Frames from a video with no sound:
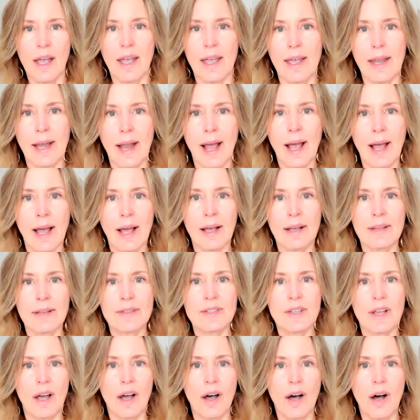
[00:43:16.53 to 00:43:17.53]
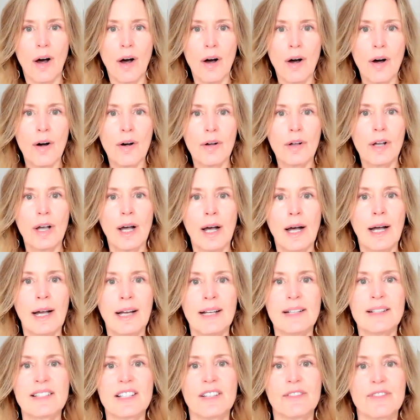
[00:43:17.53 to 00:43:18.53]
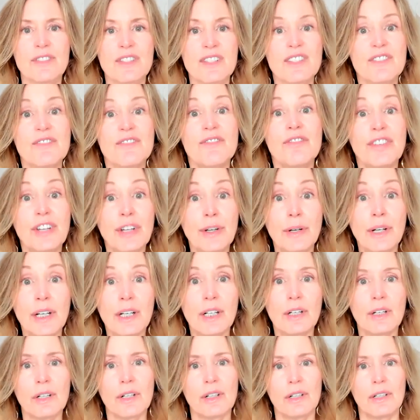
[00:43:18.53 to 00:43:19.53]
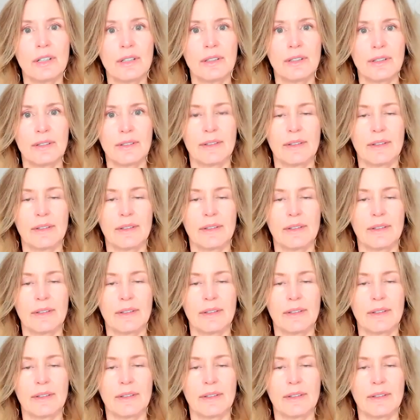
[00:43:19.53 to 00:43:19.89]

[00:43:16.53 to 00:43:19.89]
It has all kinds of spherical,